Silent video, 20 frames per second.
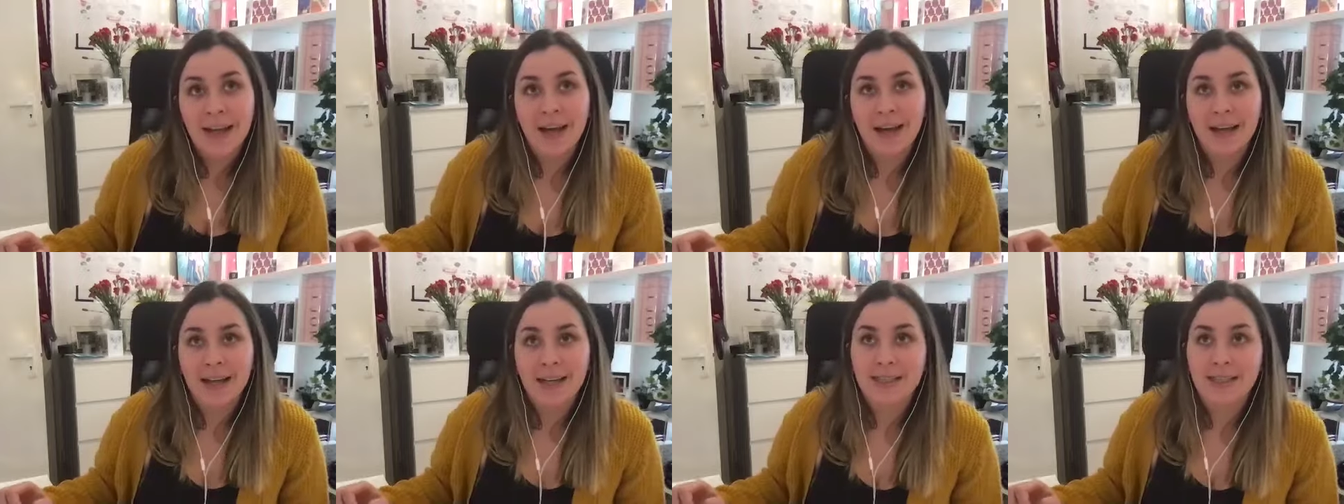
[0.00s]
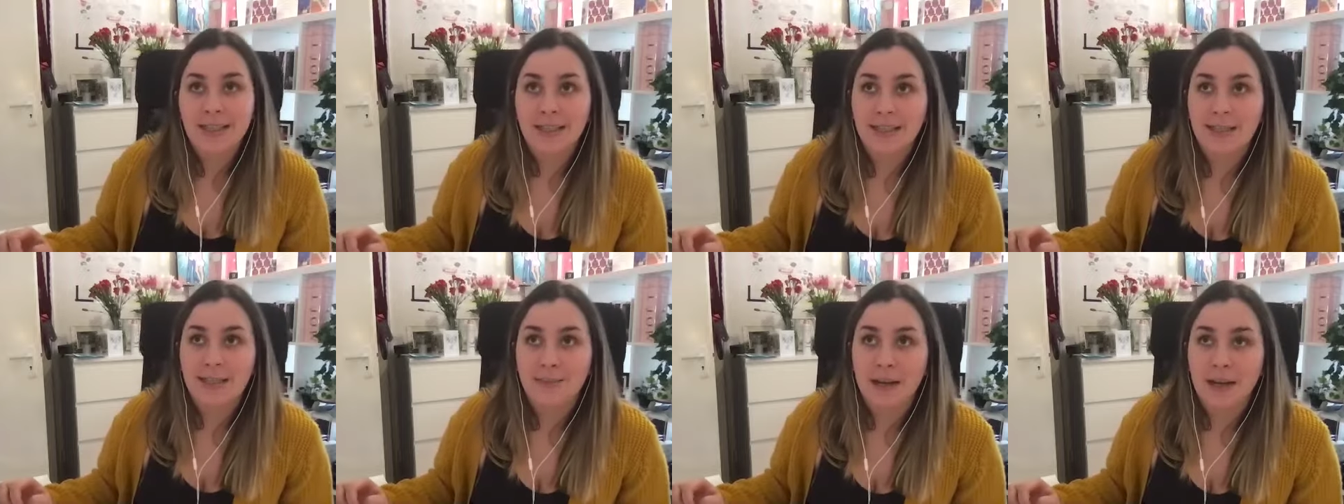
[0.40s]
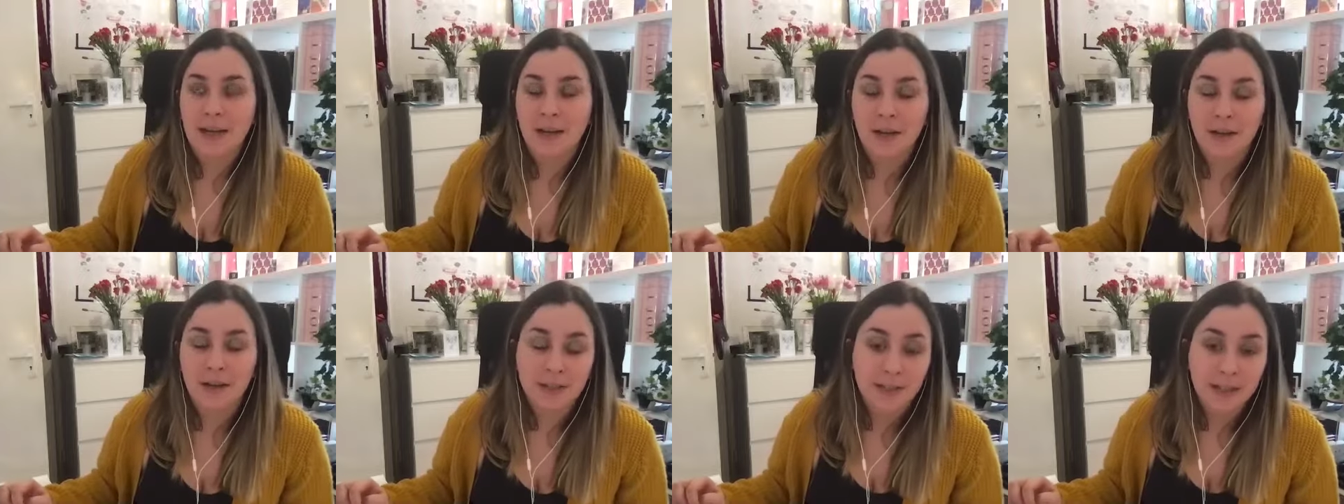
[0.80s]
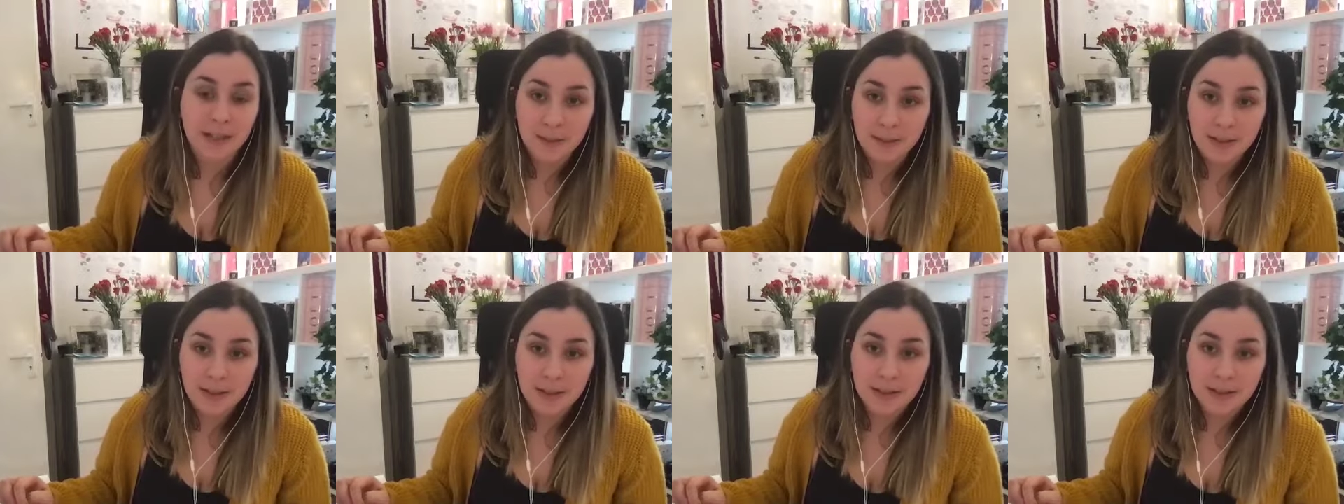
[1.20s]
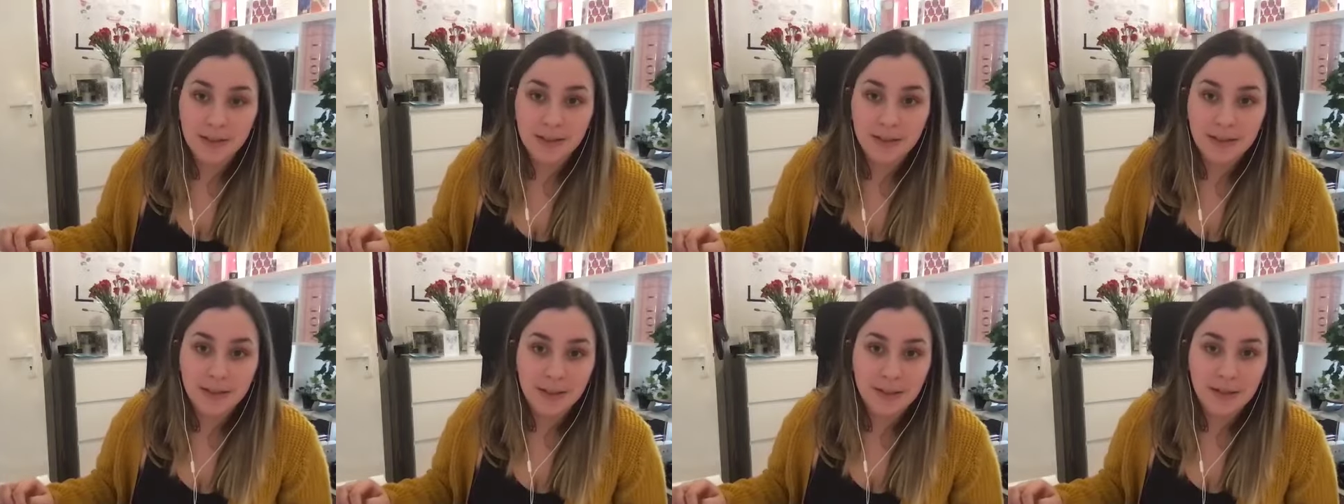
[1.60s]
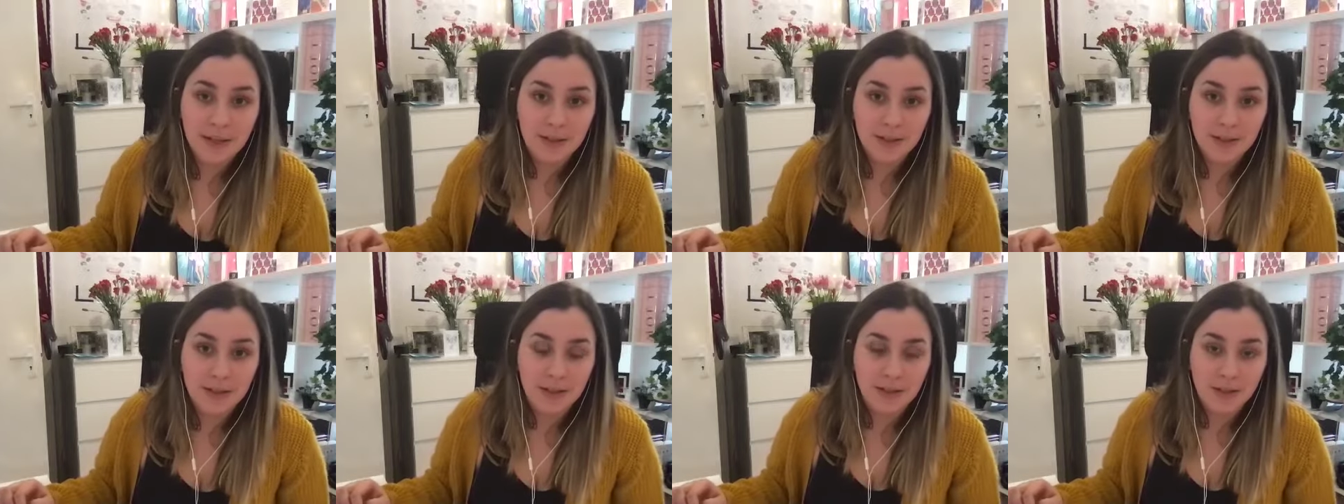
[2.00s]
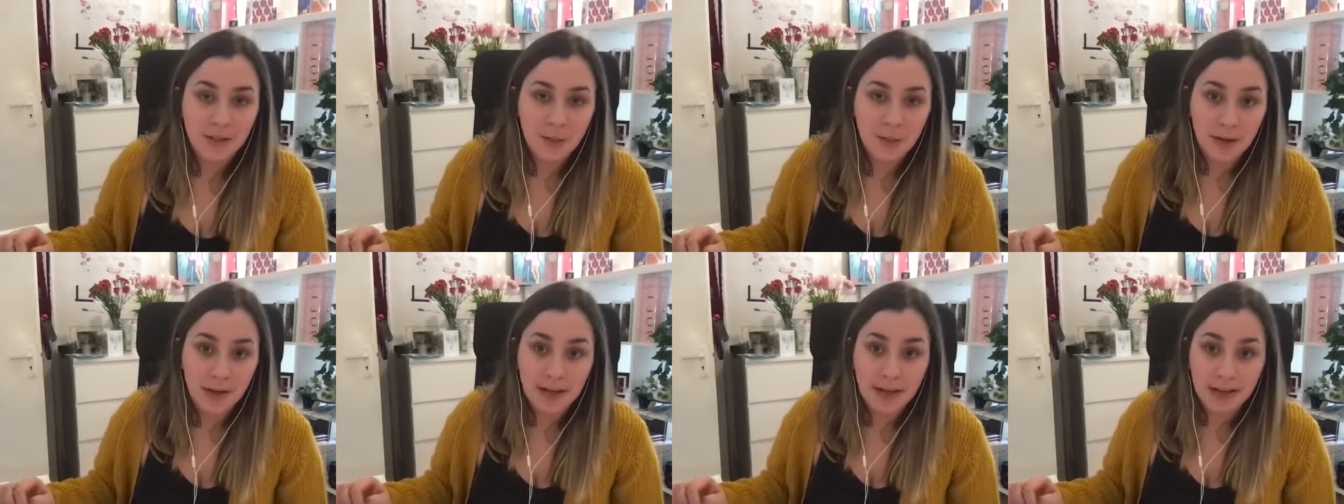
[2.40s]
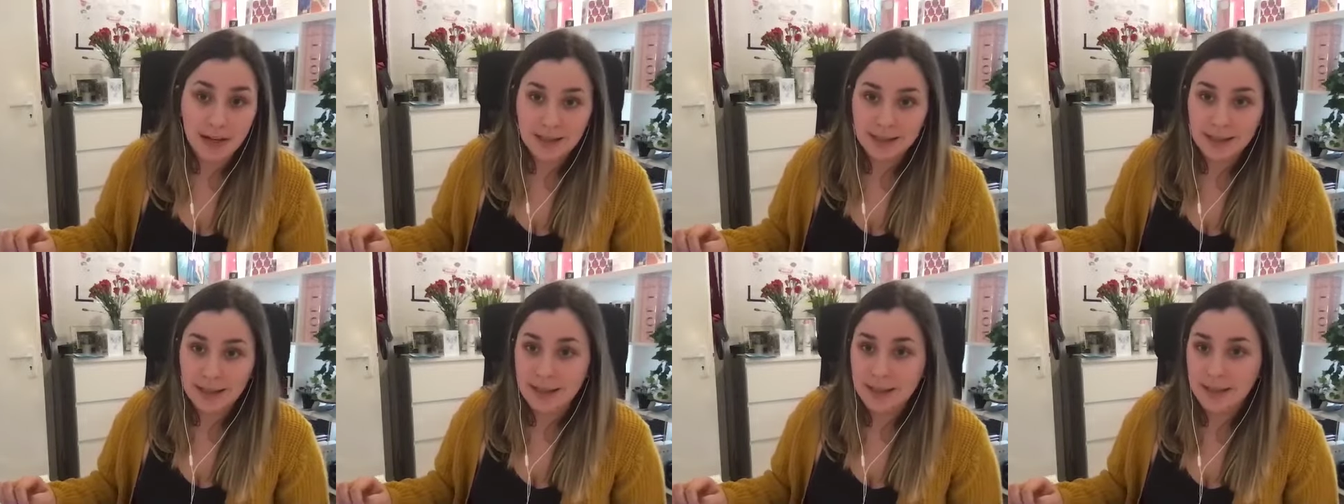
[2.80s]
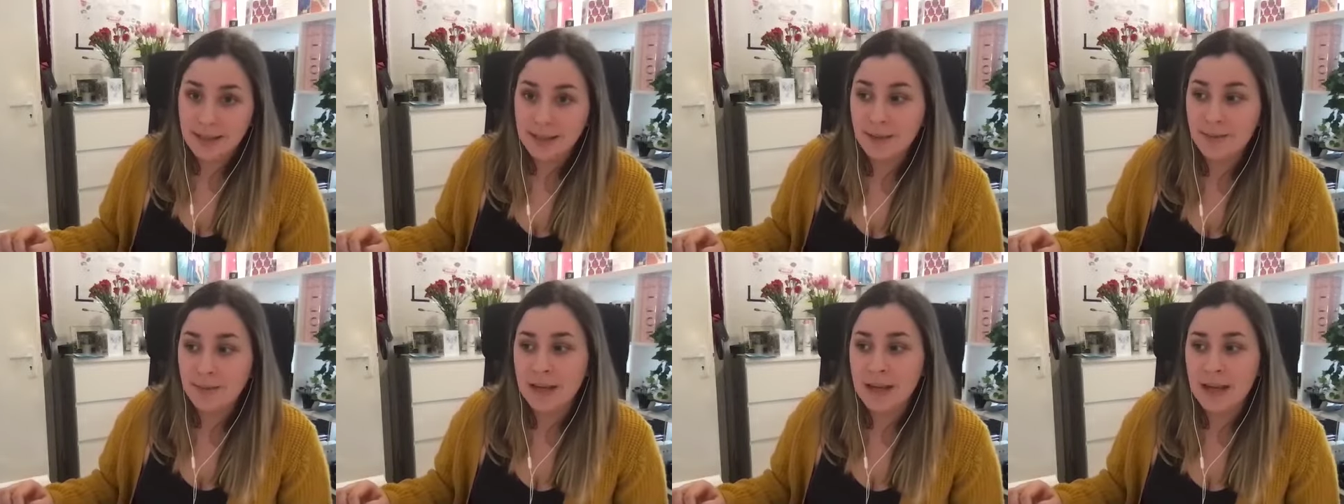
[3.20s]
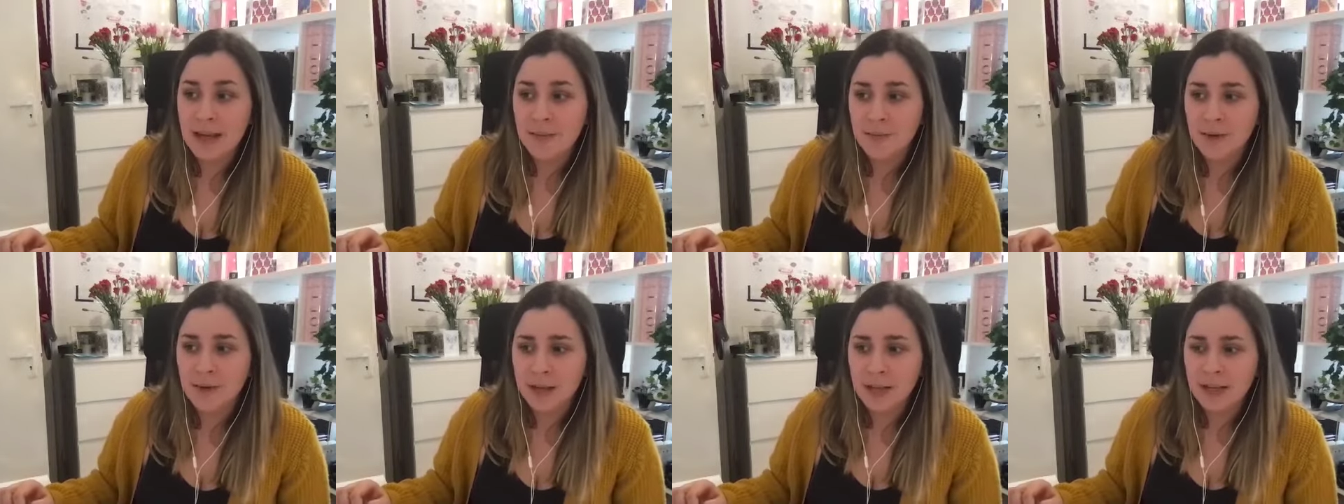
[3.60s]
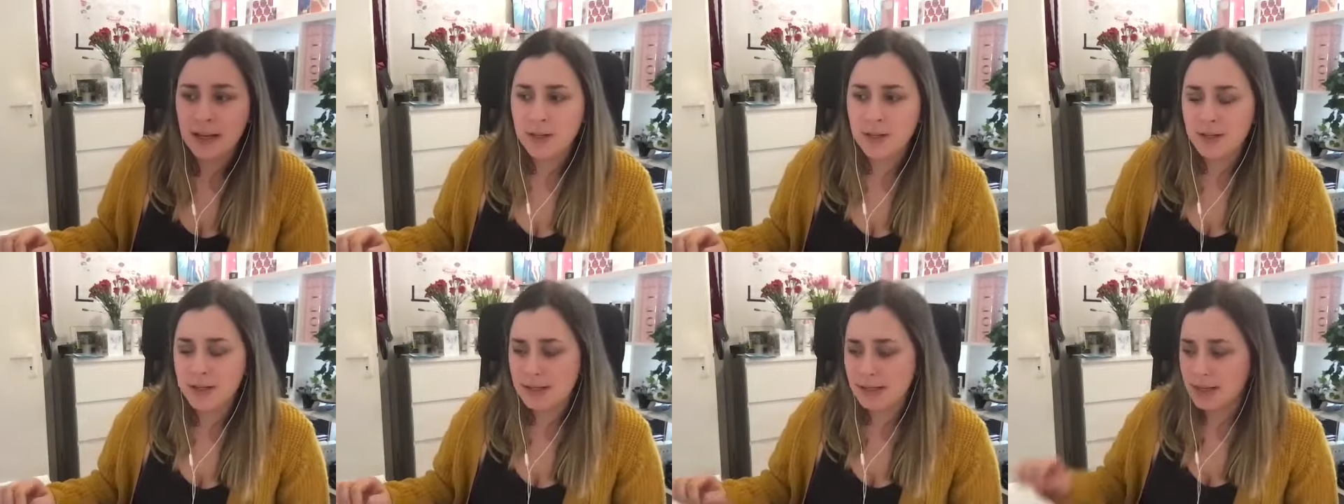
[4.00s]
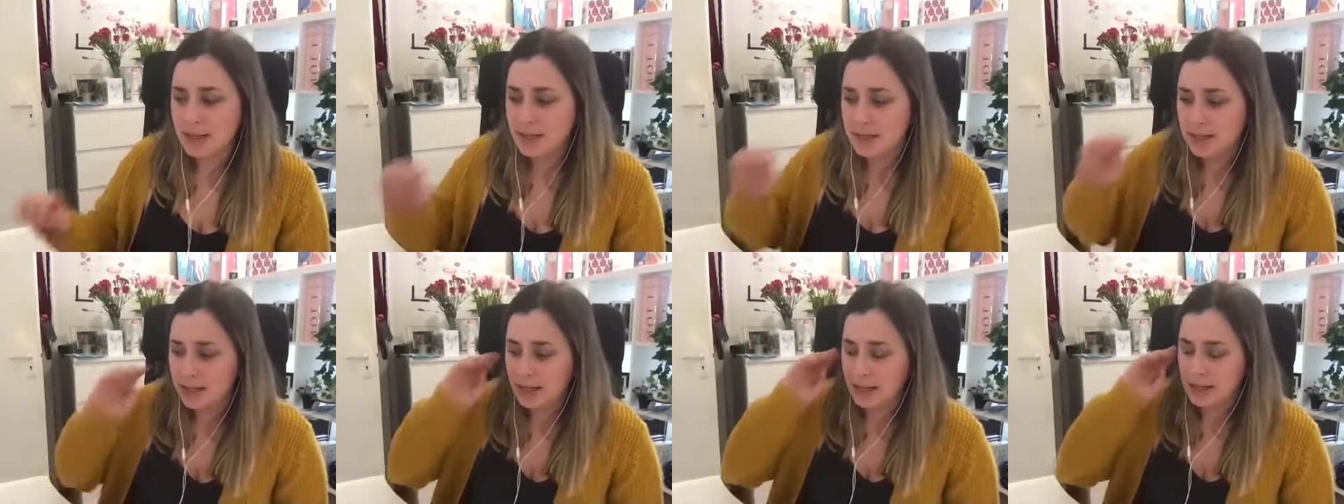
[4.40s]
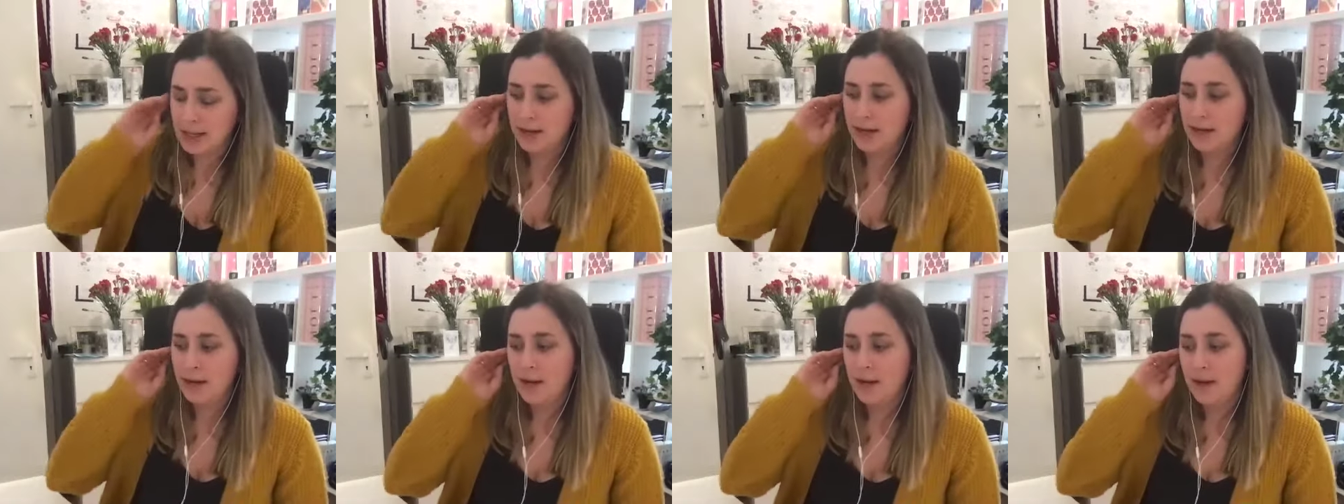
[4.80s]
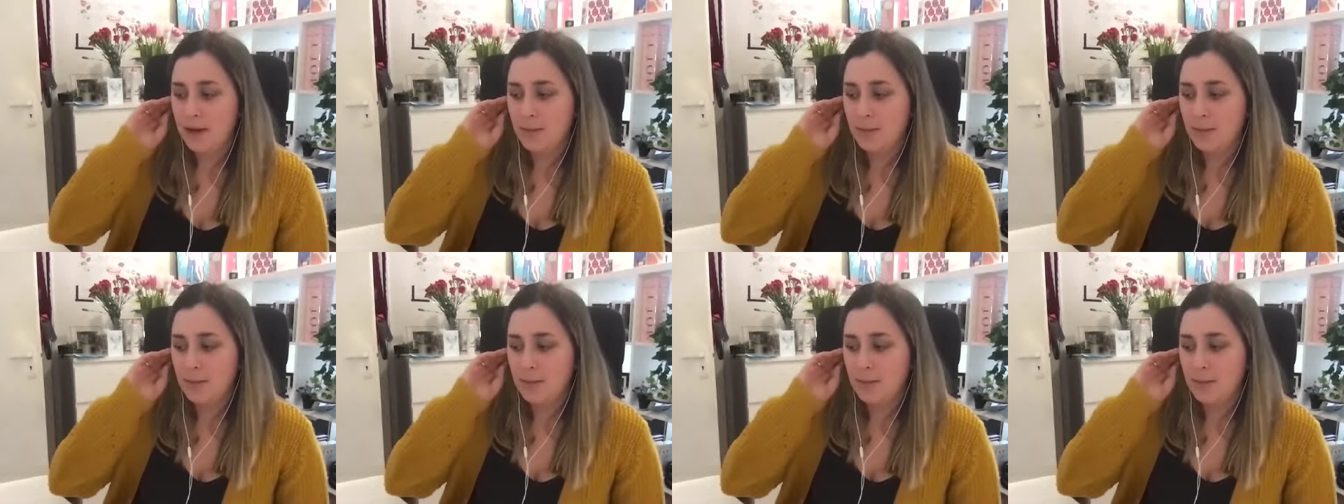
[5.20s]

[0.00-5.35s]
I did my law degree at Bristol and graduated in 2019 and became really interested in